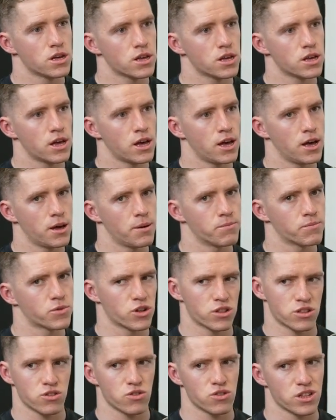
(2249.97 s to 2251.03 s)

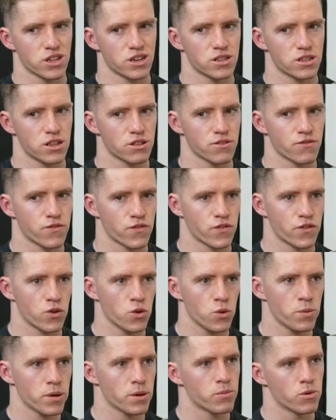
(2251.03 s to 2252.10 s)
Because um, in New Zealand, there's a few
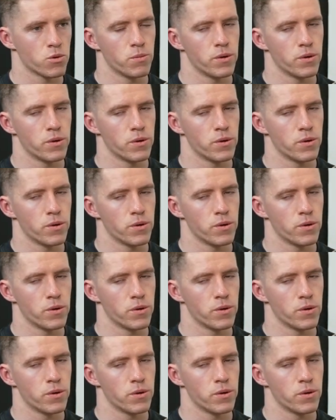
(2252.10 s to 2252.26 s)
people,